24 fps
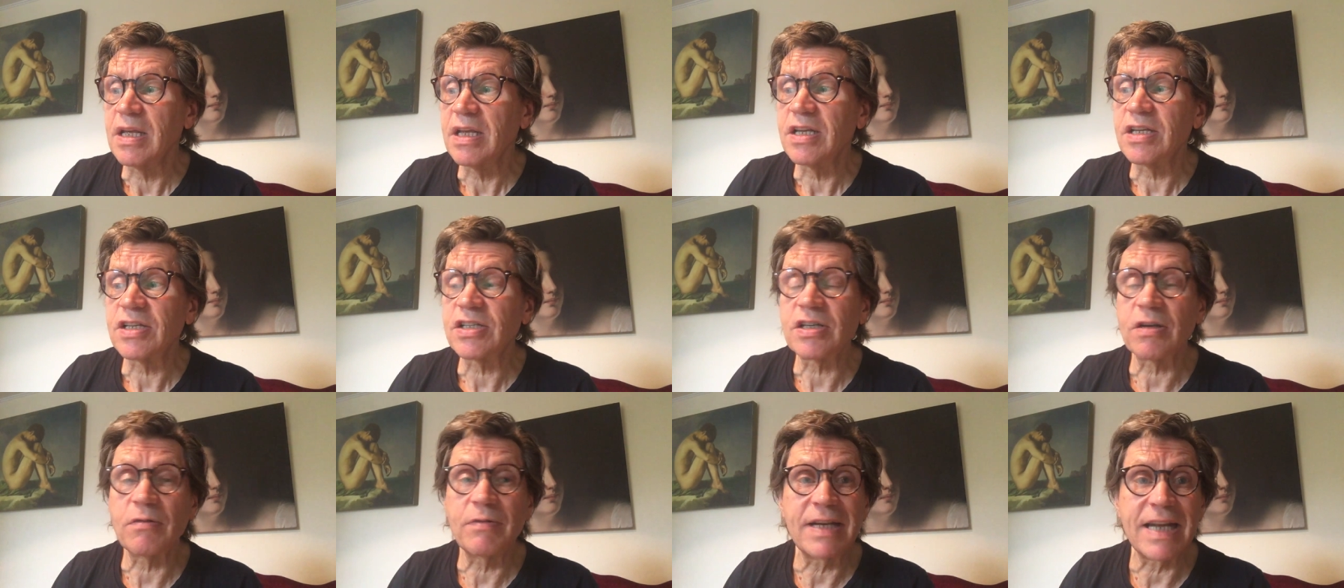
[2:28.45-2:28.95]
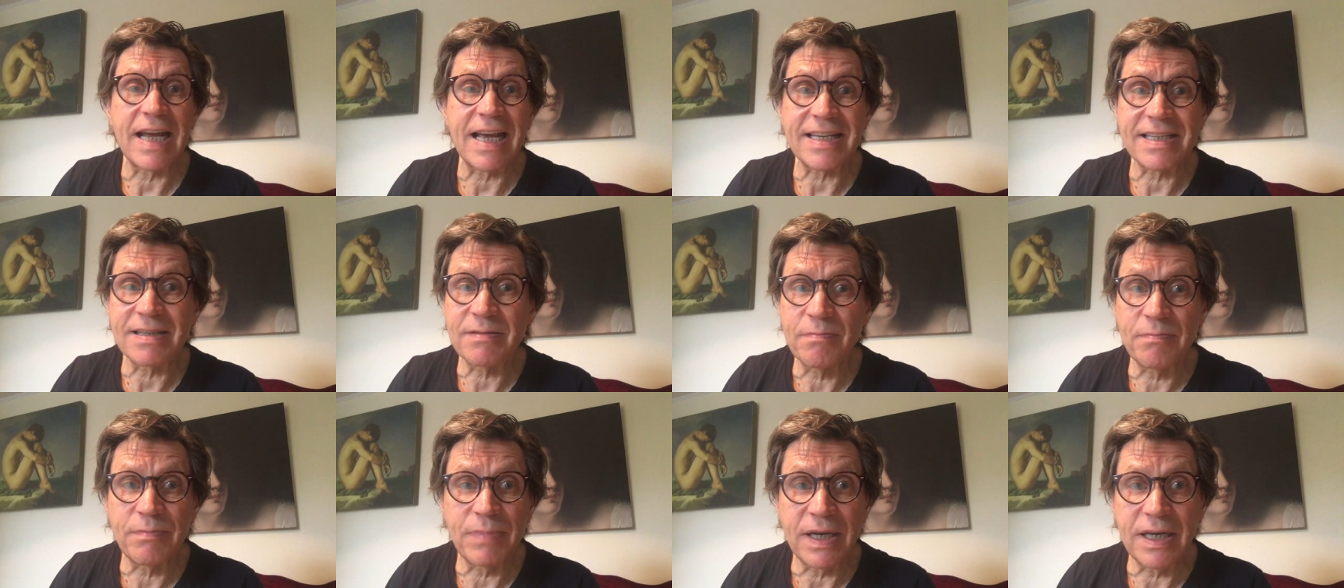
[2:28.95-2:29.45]
so it
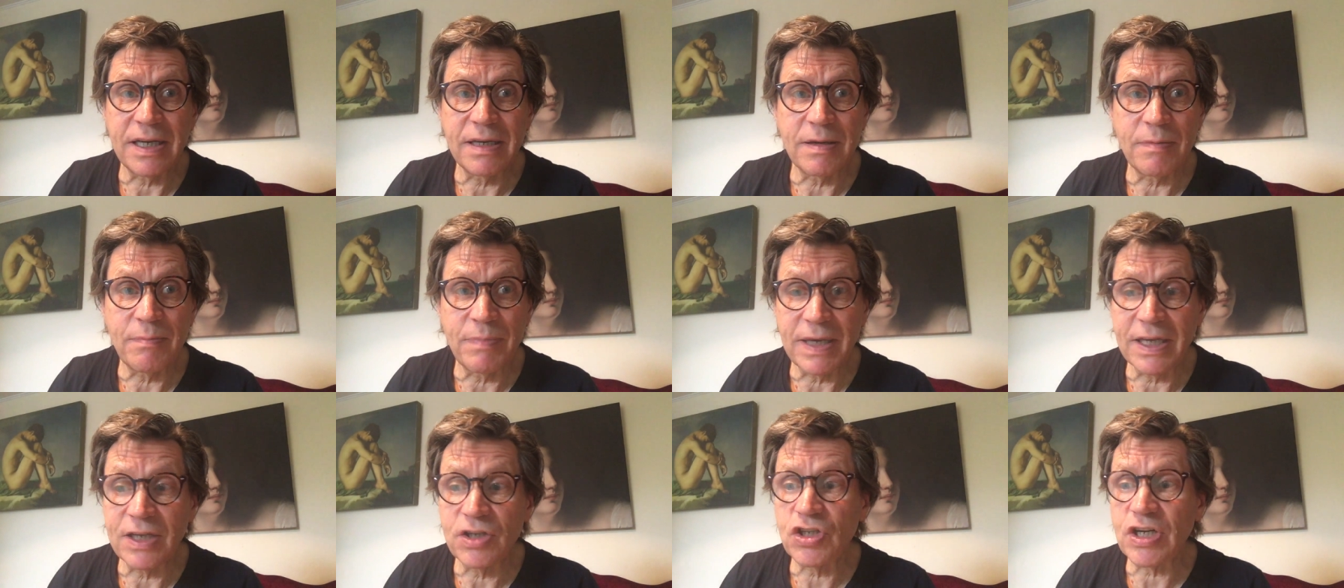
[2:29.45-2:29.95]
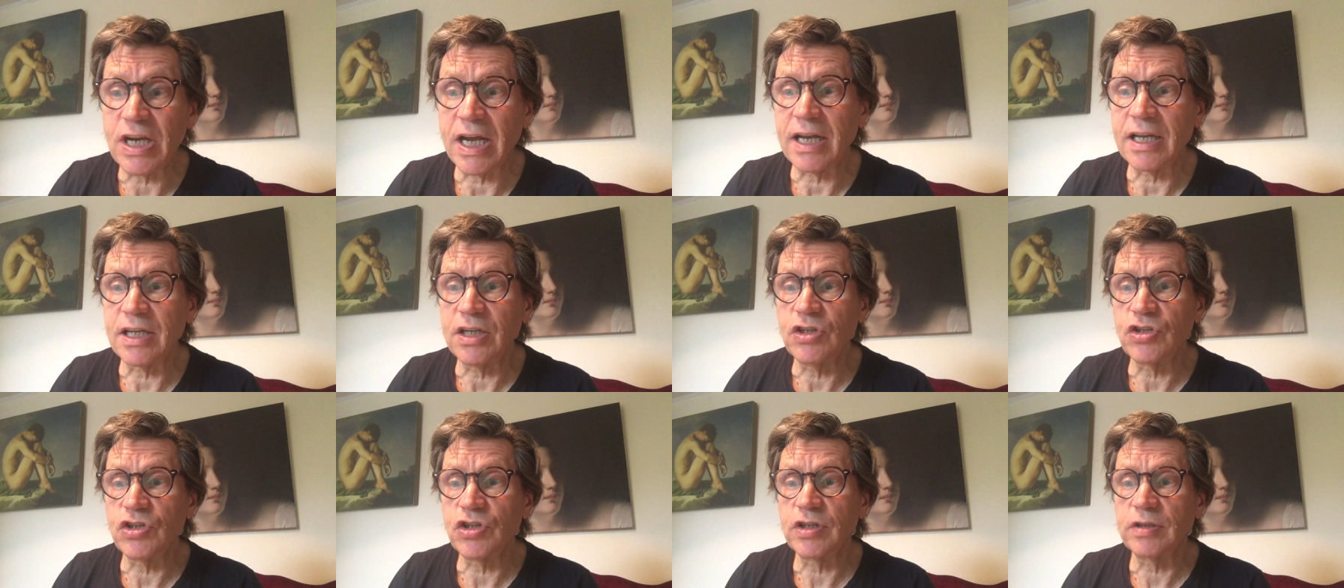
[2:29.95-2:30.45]
hasn't been a big
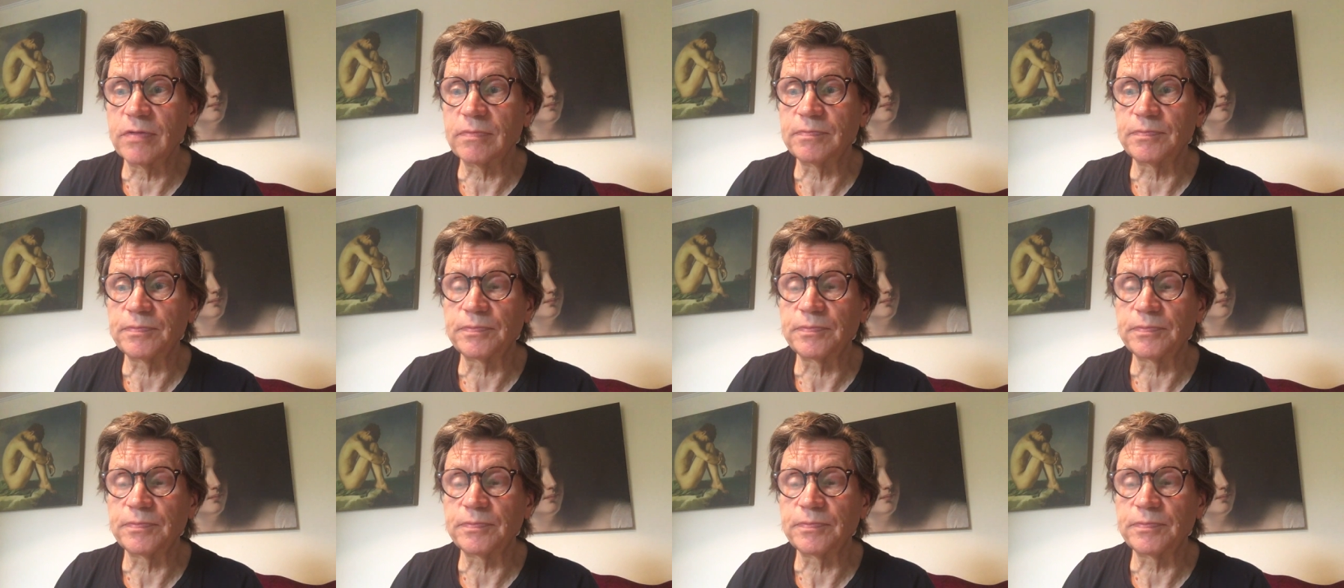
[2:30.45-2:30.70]
challenge.